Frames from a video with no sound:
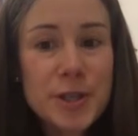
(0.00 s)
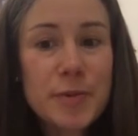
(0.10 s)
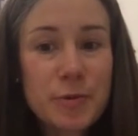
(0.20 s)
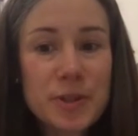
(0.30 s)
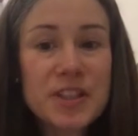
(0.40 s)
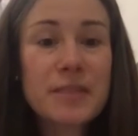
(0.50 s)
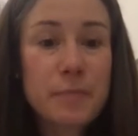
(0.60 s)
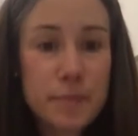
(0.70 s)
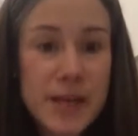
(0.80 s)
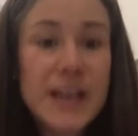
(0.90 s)
but
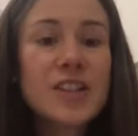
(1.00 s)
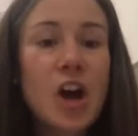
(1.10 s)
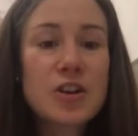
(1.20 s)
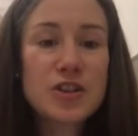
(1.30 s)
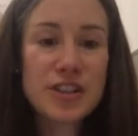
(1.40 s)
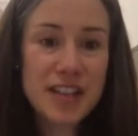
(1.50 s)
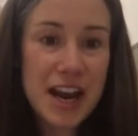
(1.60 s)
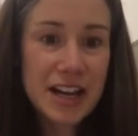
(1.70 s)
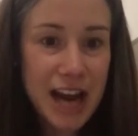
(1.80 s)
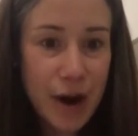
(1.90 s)
really begin to
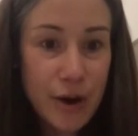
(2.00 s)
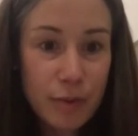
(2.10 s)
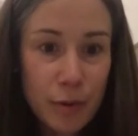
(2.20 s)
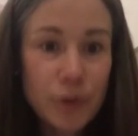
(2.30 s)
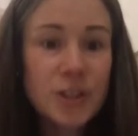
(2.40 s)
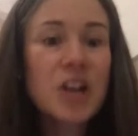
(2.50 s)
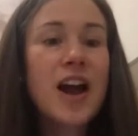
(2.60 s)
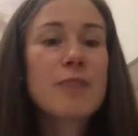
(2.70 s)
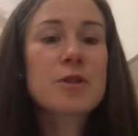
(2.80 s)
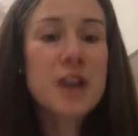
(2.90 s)
understand how it promotes
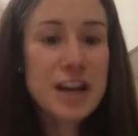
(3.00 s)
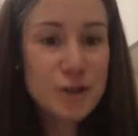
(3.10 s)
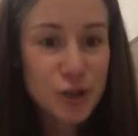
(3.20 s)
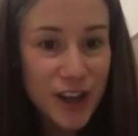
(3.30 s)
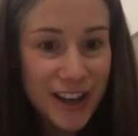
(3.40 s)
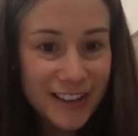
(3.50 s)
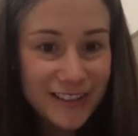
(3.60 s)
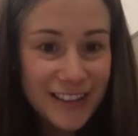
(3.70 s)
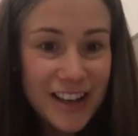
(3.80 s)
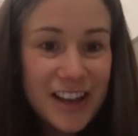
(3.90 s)

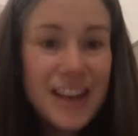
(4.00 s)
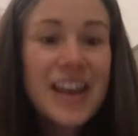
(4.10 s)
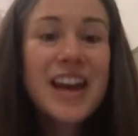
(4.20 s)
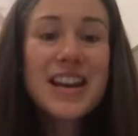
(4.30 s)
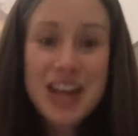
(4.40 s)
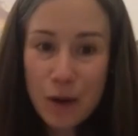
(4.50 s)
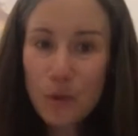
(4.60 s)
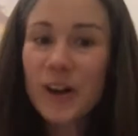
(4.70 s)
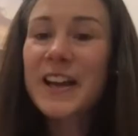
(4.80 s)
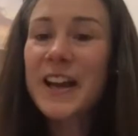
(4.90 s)
collaboration and
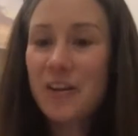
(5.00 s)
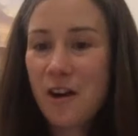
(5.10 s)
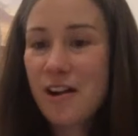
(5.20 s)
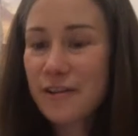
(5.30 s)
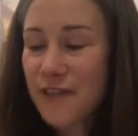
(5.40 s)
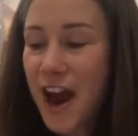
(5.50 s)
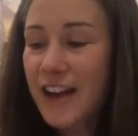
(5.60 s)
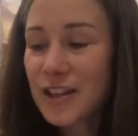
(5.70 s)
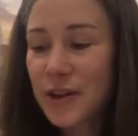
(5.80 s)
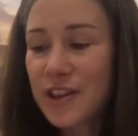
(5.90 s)
networking and all of
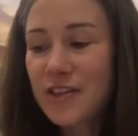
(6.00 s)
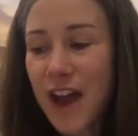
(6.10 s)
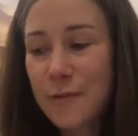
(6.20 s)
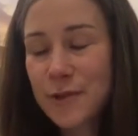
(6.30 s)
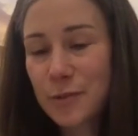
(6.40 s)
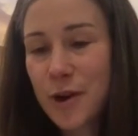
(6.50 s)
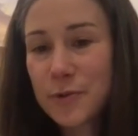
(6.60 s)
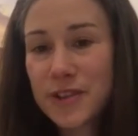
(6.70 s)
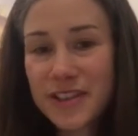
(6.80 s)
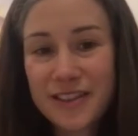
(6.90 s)
that. So I think that was what
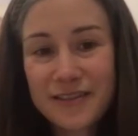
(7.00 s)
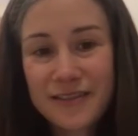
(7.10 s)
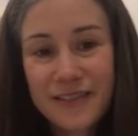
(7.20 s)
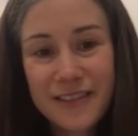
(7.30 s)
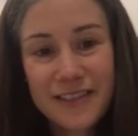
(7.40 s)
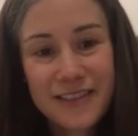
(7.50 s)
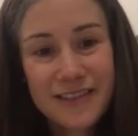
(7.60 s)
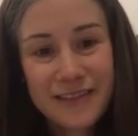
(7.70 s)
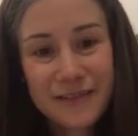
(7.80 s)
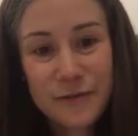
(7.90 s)
was
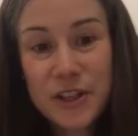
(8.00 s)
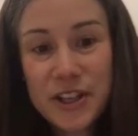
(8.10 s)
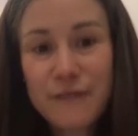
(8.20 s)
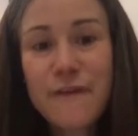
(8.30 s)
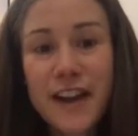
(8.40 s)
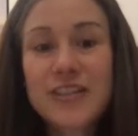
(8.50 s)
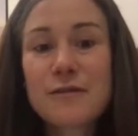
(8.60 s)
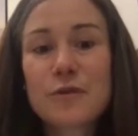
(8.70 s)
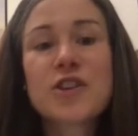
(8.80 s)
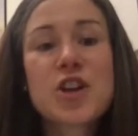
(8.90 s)
really
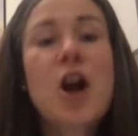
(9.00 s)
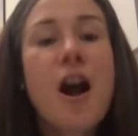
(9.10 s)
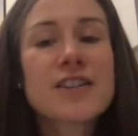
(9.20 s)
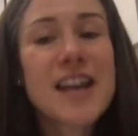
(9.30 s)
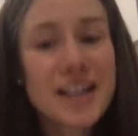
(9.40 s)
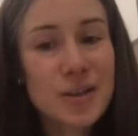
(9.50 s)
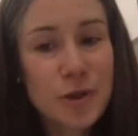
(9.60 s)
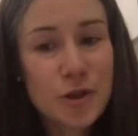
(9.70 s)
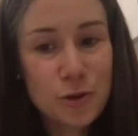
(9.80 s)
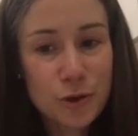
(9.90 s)
effective, was the context in
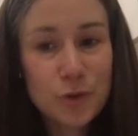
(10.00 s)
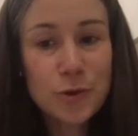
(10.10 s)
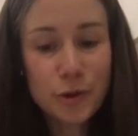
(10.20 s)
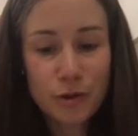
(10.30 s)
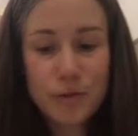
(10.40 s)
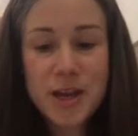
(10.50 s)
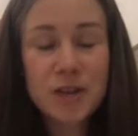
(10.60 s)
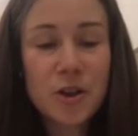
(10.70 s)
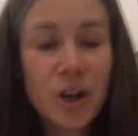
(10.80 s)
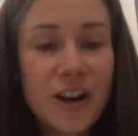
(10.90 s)
which those tools were
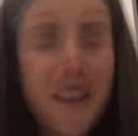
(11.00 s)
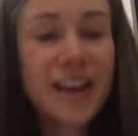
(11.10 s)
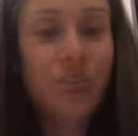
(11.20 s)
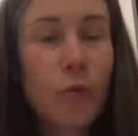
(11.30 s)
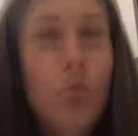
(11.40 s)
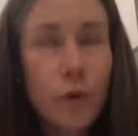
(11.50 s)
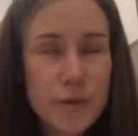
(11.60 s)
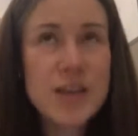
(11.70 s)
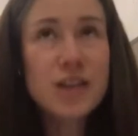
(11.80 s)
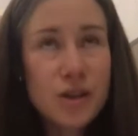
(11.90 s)

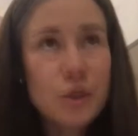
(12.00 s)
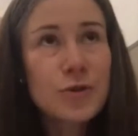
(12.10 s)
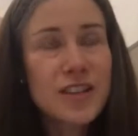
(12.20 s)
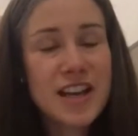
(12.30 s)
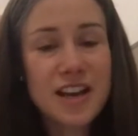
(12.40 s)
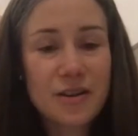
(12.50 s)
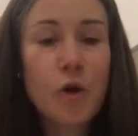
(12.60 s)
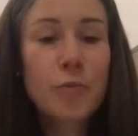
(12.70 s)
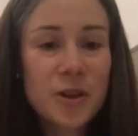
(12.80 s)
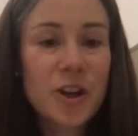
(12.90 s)
being used in
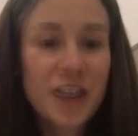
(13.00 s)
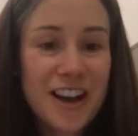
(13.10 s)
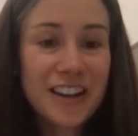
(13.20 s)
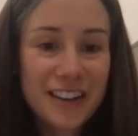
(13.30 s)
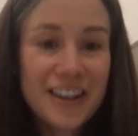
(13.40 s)
Open Learning.